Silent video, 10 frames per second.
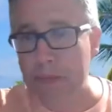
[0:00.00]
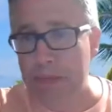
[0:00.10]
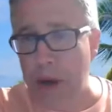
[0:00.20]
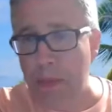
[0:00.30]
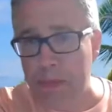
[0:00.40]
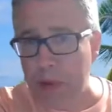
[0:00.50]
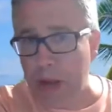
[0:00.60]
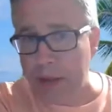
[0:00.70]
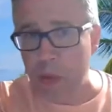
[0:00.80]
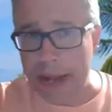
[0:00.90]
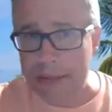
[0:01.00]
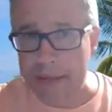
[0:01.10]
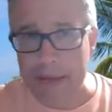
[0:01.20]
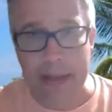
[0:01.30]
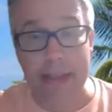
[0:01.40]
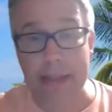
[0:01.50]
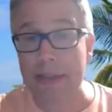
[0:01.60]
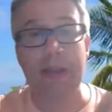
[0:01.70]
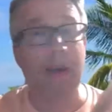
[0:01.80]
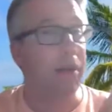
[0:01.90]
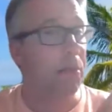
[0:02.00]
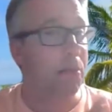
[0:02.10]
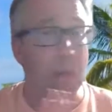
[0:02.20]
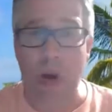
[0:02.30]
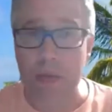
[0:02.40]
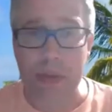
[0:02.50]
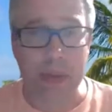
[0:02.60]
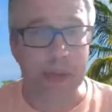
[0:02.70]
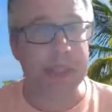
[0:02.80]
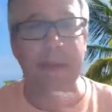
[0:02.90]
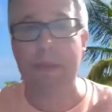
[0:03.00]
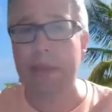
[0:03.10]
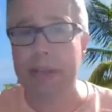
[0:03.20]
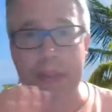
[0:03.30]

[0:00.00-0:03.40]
pop kind of way, and he's marvelous, inventive,